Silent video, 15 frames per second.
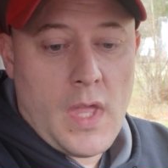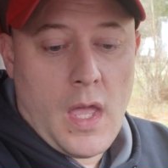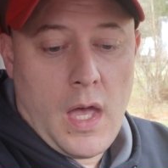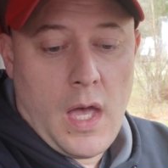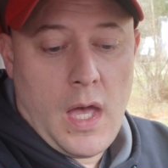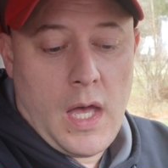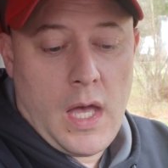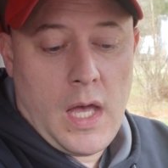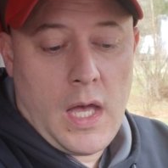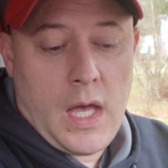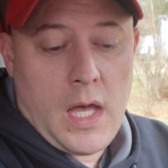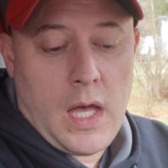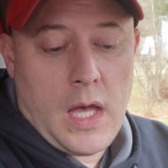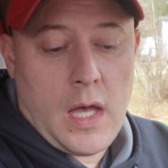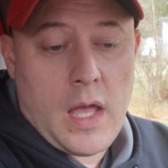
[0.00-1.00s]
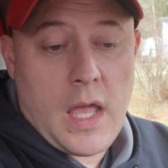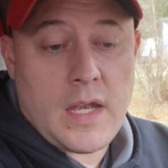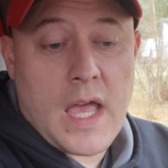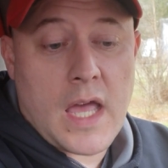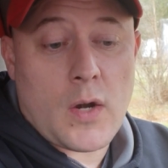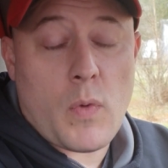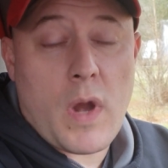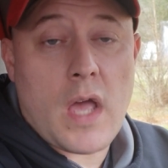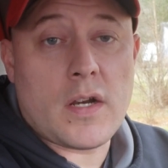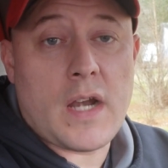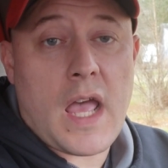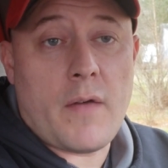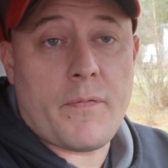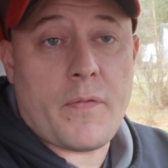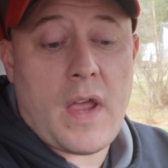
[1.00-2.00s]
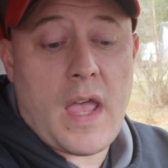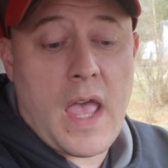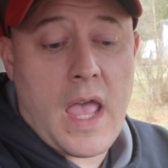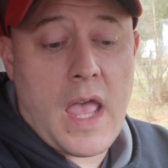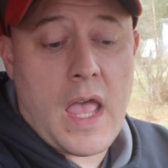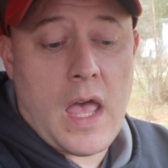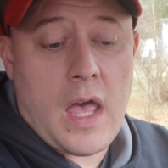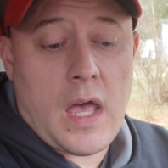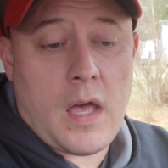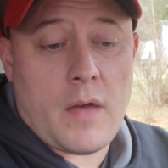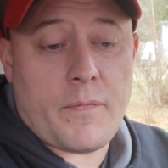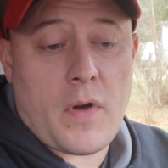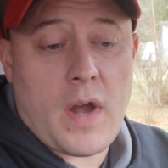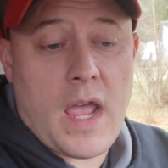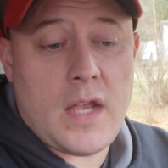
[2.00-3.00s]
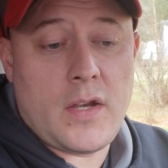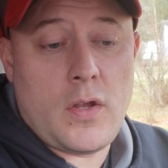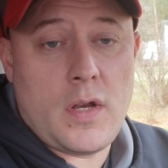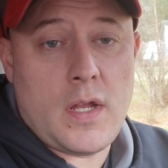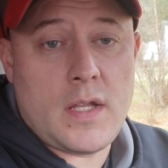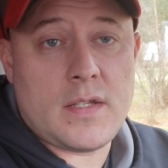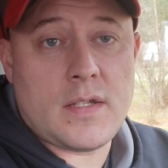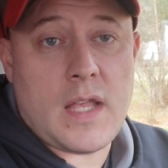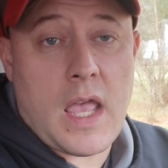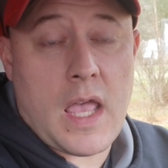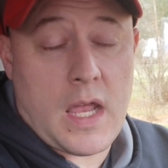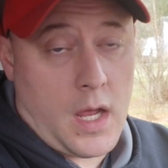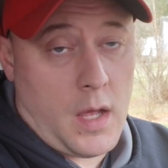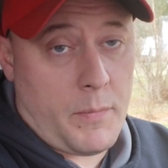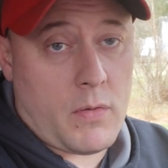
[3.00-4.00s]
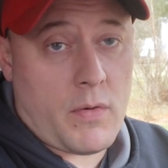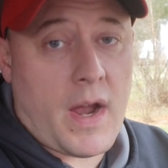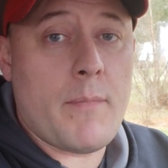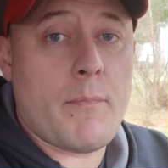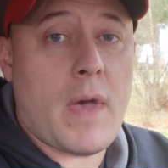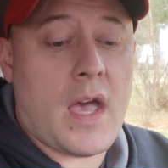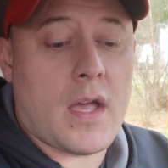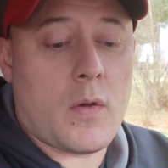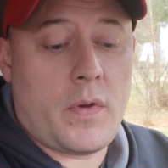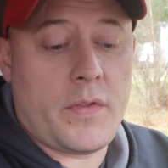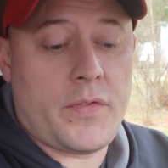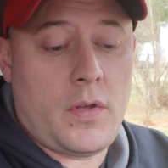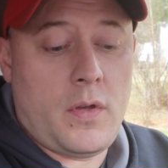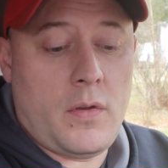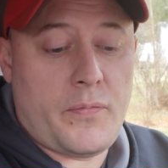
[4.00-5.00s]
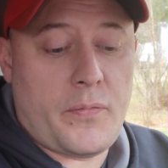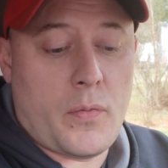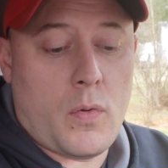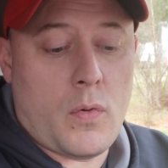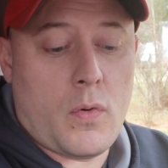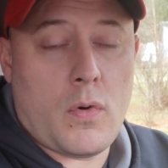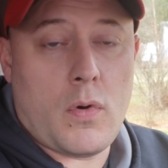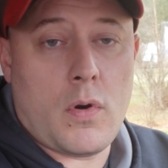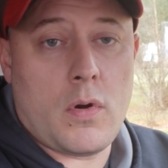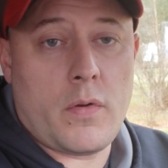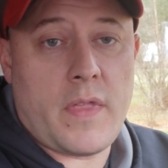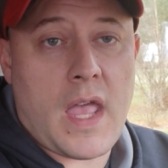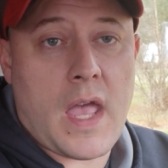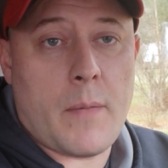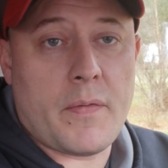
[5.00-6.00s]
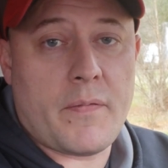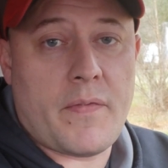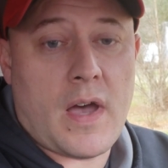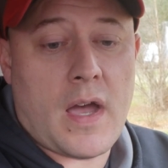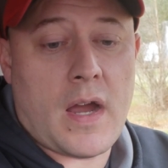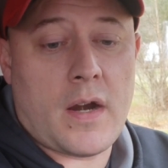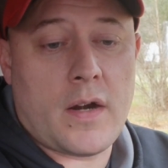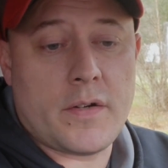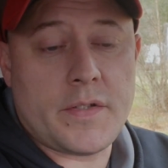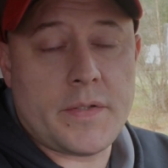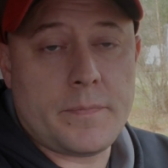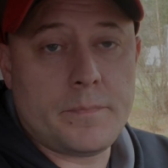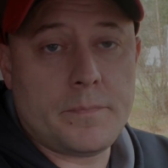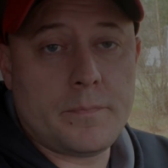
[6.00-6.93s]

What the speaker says: And that'll round it out for head units, and I'll be right back with you for the amplifiers.